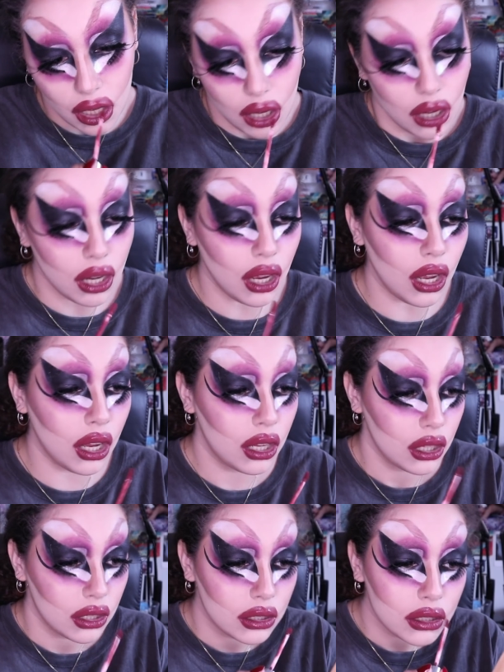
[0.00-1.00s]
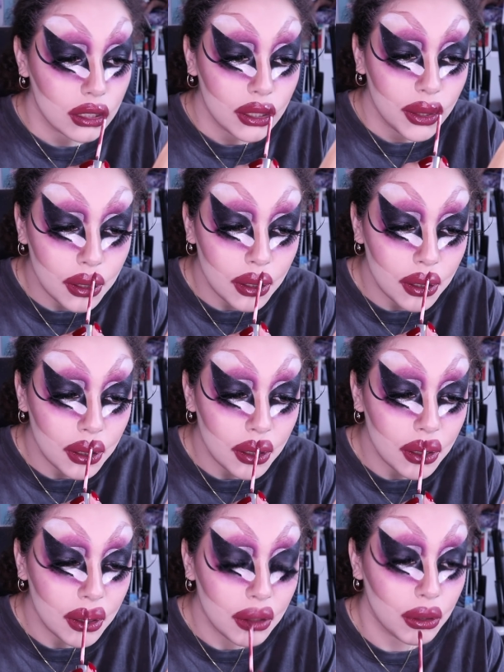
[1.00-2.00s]
Ah!
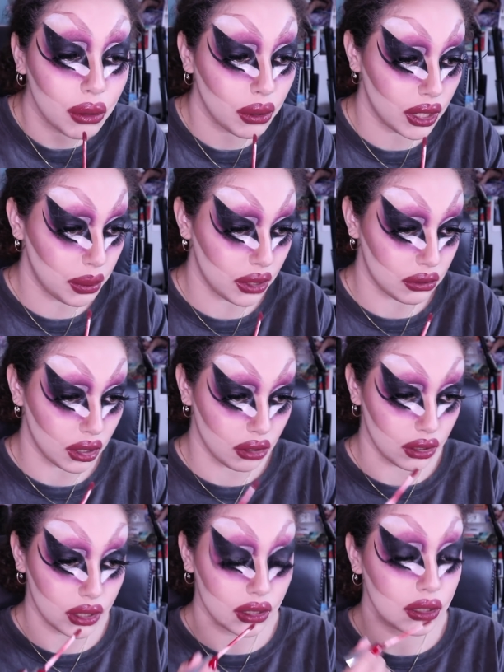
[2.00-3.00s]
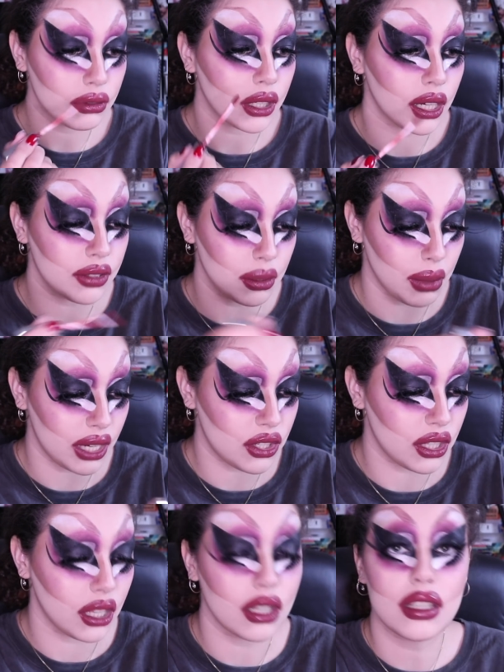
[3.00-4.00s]
We went a bit rogue. We're gonna have to match the
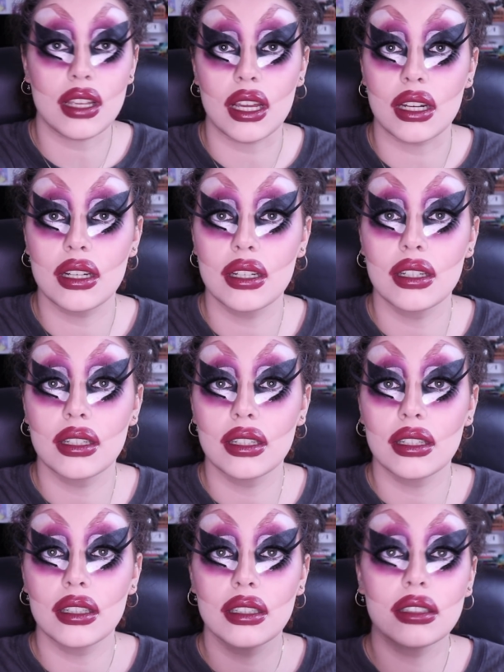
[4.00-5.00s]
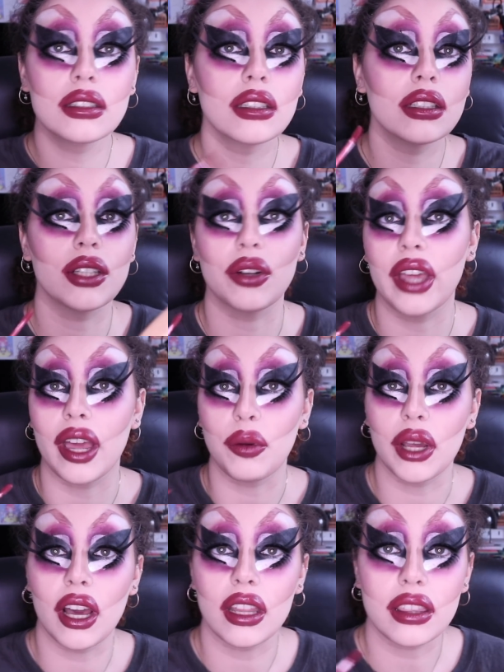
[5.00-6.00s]
other side. It's okay, we
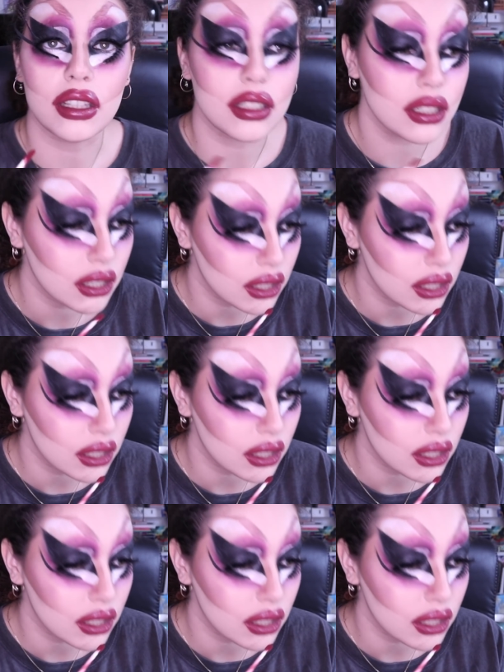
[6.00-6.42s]
got this.